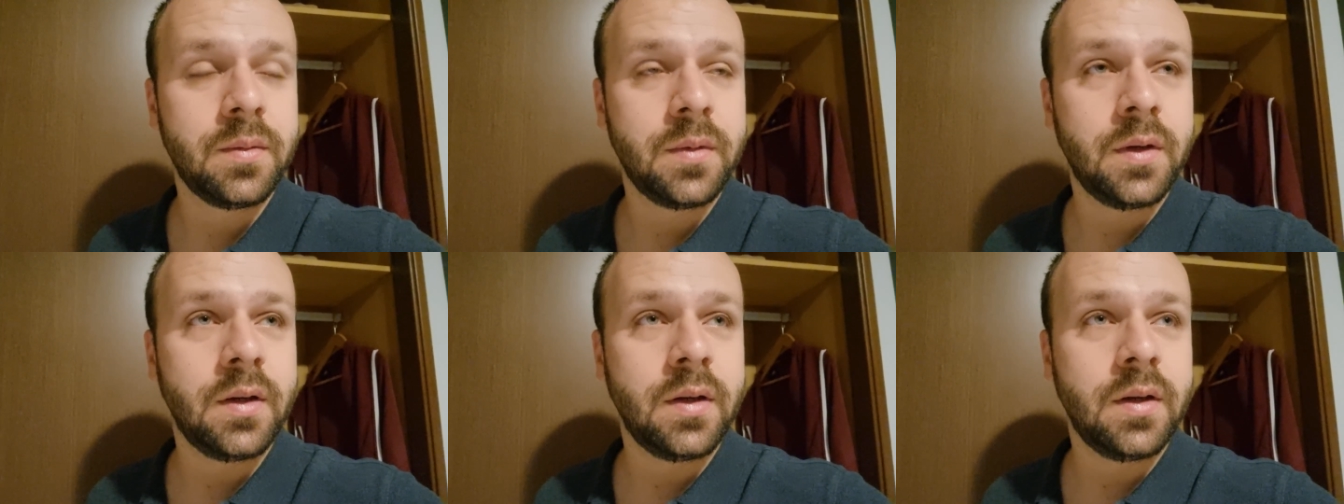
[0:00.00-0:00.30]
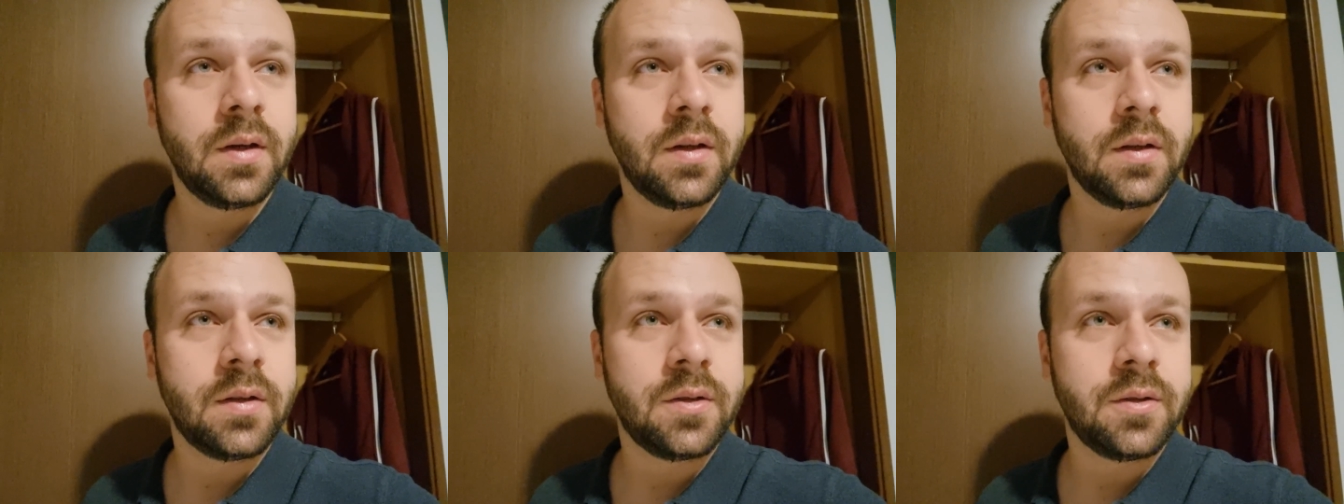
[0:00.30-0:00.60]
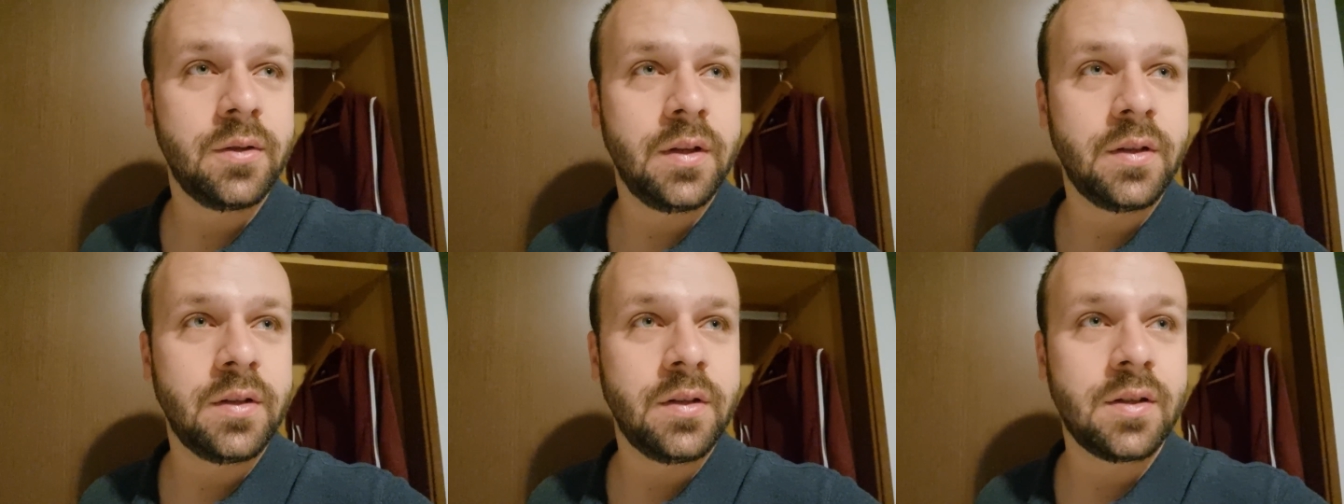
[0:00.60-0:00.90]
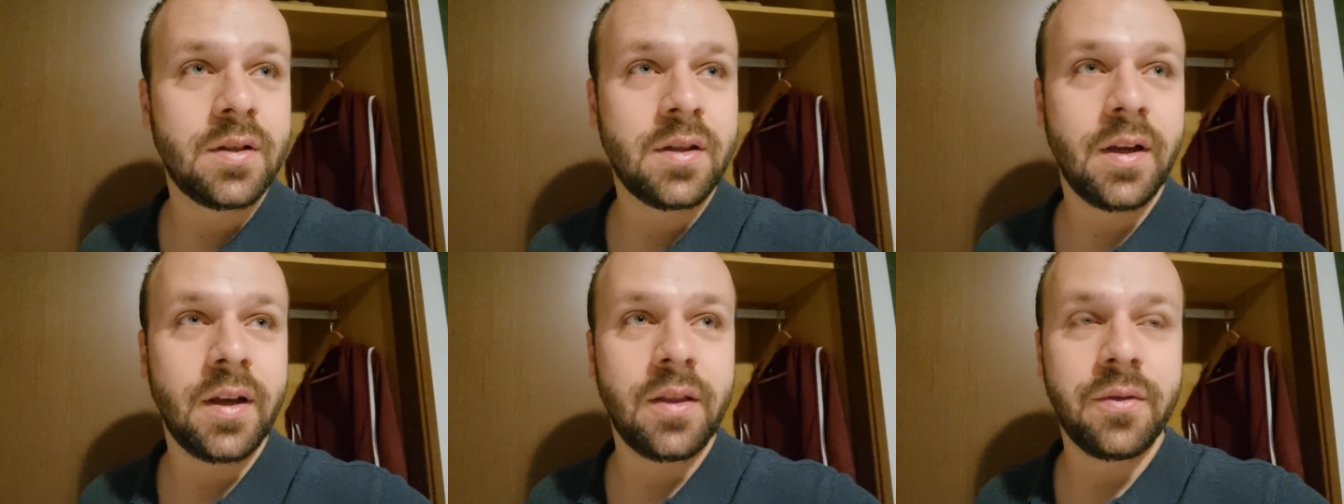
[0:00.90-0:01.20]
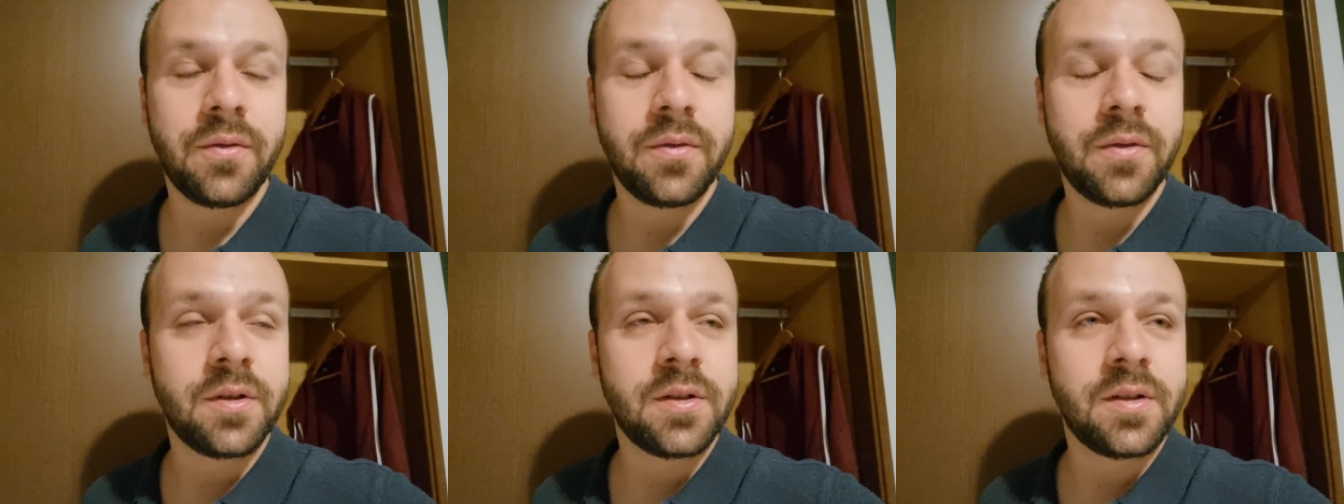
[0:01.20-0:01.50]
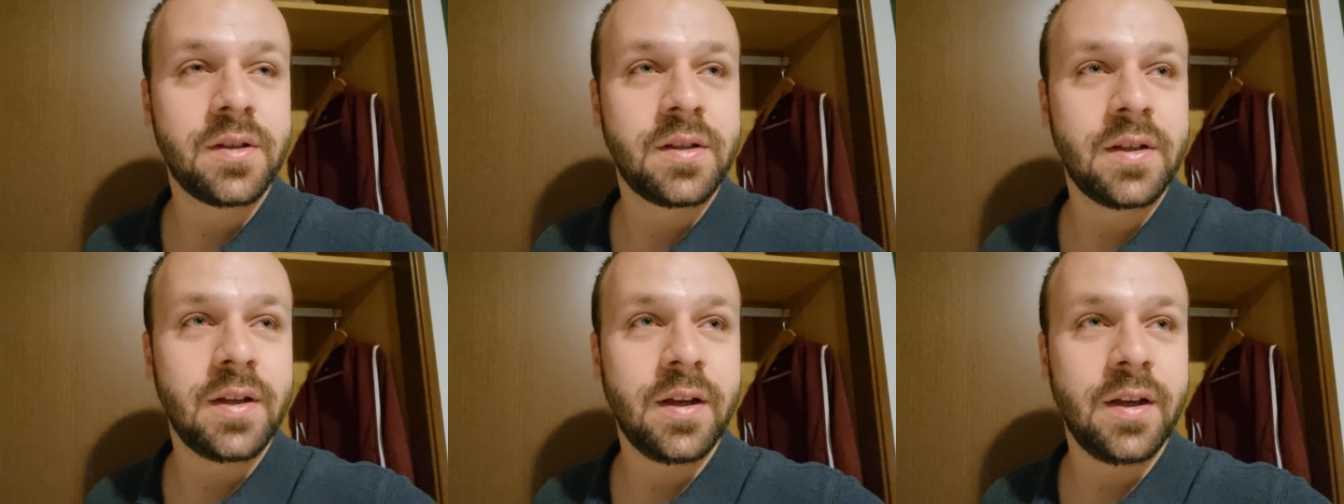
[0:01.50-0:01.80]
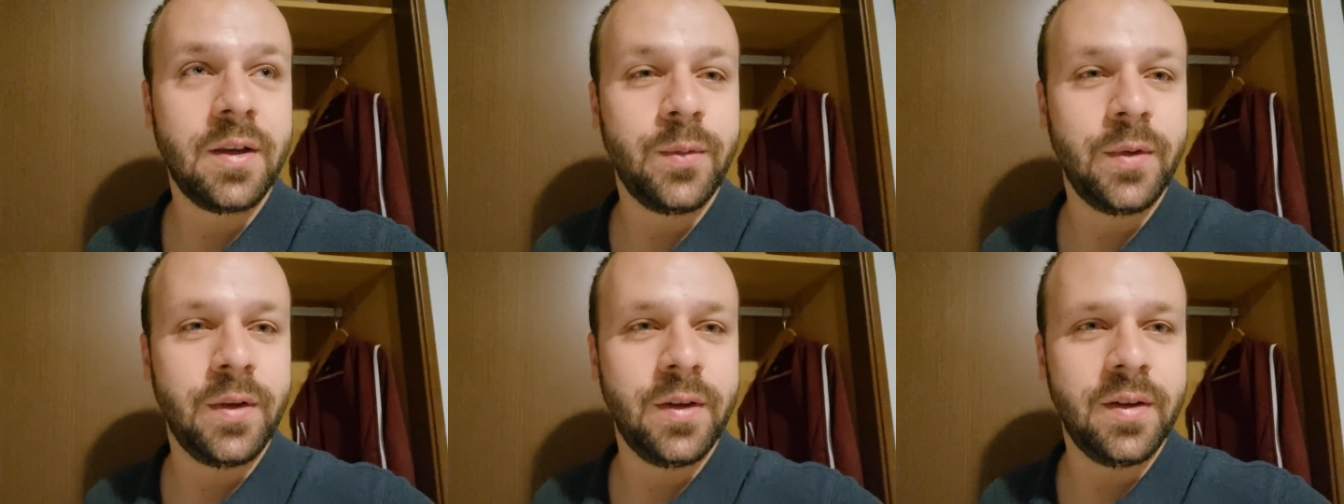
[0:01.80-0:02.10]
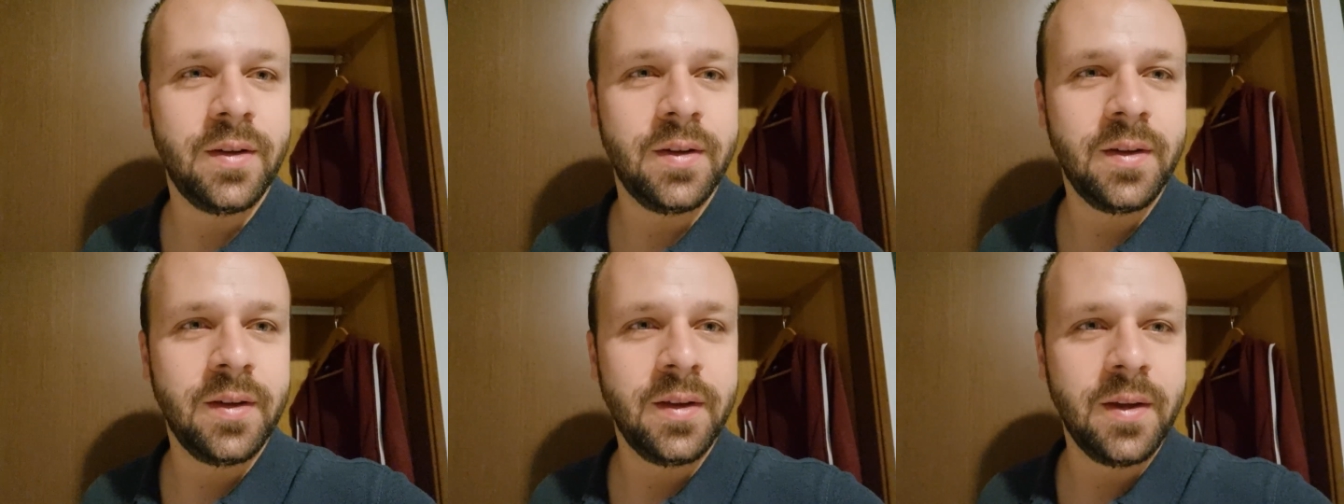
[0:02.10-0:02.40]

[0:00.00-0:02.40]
Uh, so this is like the first time in